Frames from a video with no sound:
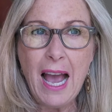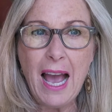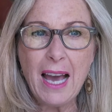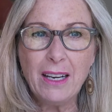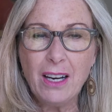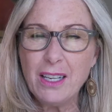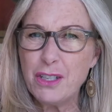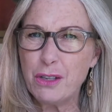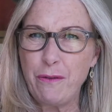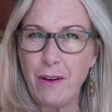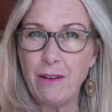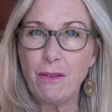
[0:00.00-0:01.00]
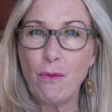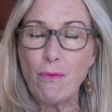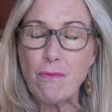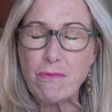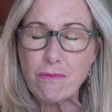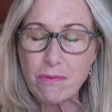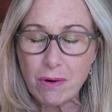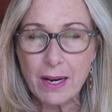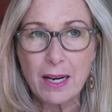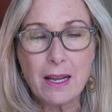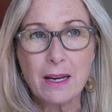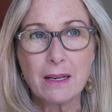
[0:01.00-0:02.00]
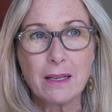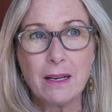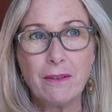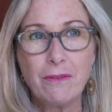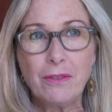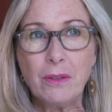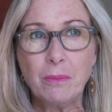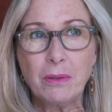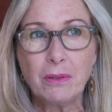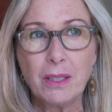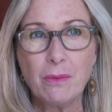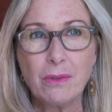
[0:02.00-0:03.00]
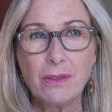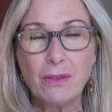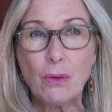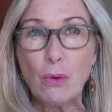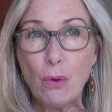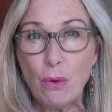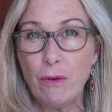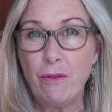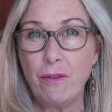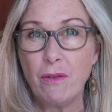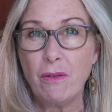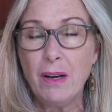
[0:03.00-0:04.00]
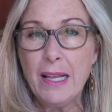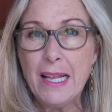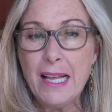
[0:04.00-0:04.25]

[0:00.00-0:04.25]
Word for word: And I just felt really uncomfortable. It was awful.